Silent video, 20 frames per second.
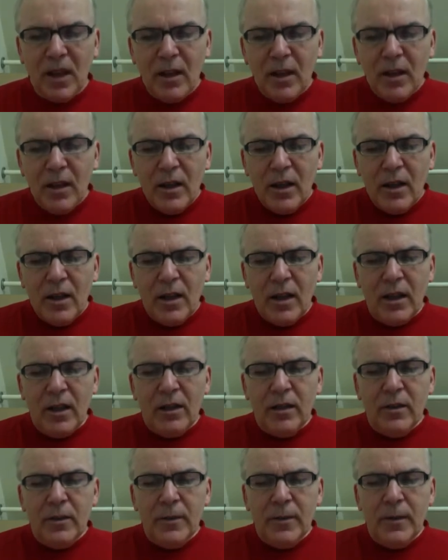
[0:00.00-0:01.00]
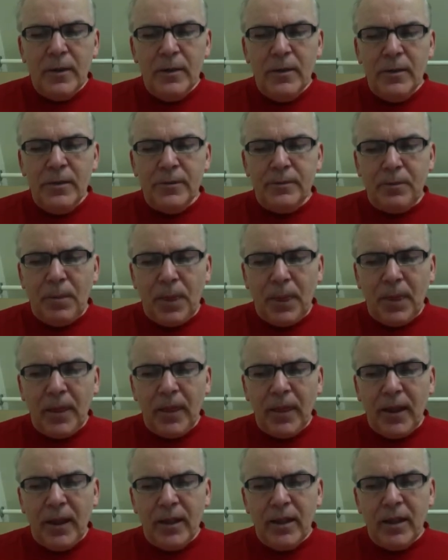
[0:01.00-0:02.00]
The
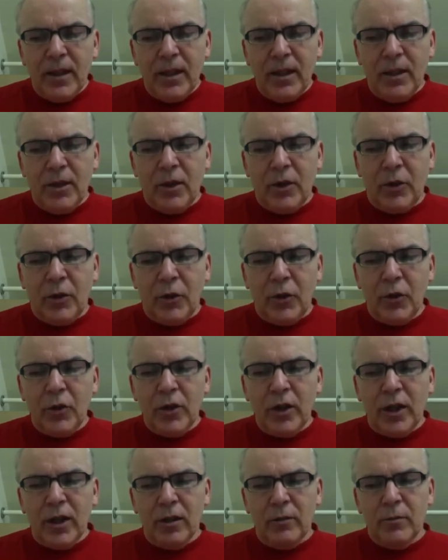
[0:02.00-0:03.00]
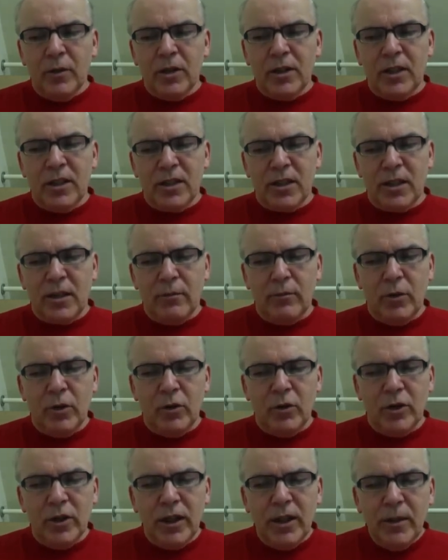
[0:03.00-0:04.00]
third element is community,
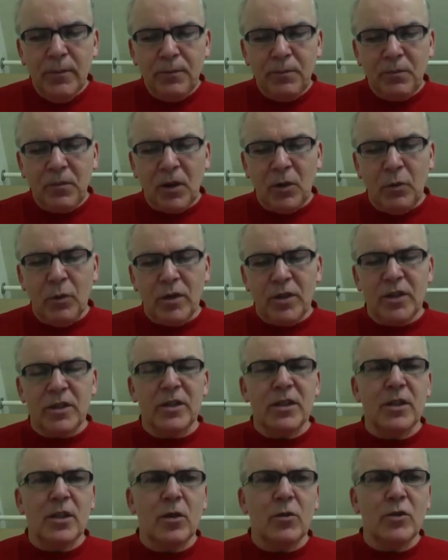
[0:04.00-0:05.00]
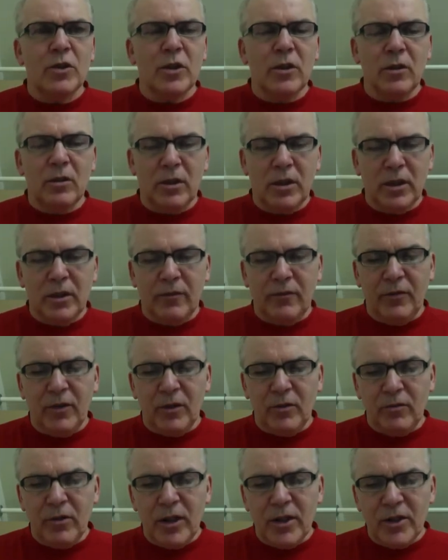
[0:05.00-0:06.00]
which is social
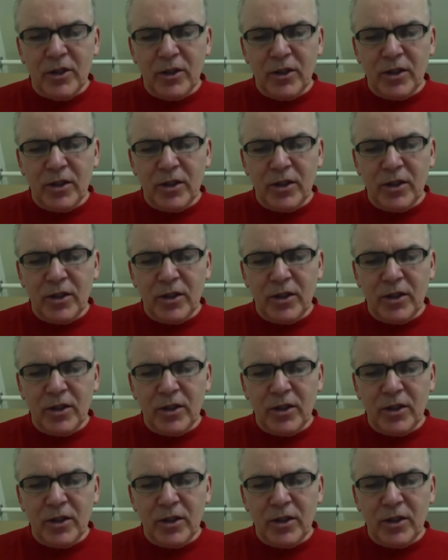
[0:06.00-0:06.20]
configurations.